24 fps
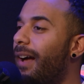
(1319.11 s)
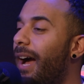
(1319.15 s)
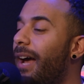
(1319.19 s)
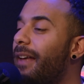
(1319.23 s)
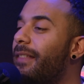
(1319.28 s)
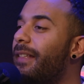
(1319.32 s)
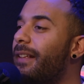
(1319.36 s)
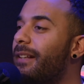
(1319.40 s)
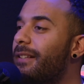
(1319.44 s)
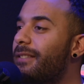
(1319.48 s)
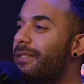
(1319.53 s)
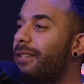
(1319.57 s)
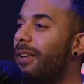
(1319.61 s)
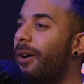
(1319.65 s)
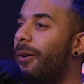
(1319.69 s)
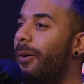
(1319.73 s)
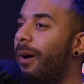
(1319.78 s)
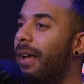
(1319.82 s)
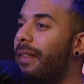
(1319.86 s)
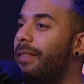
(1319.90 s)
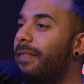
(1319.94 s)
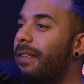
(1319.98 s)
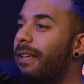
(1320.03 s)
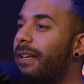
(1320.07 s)
I think so.
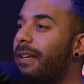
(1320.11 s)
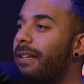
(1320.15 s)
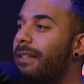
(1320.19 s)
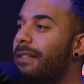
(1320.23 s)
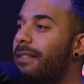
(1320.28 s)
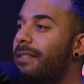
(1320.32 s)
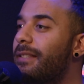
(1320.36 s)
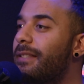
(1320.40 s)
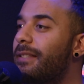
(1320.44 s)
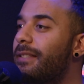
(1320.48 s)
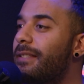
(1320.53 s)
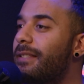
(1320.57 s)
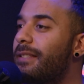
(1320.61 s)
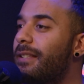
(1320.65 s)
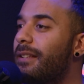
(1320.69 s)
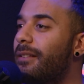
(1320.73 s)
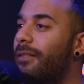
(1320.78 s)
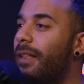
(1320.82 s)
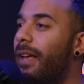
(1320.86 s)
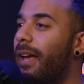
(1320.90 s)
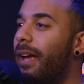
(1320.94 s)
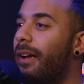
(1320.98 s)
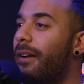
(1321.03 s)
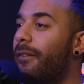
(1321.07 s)
I think it's
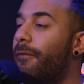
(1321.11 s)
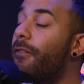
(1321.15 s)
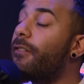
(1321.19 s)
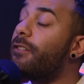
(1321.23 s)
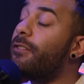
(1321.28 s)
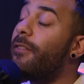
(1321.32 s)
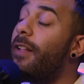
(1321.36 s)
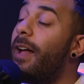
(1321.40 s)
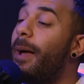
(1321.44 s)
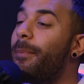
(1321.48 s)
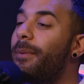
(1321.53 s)
like, first of all,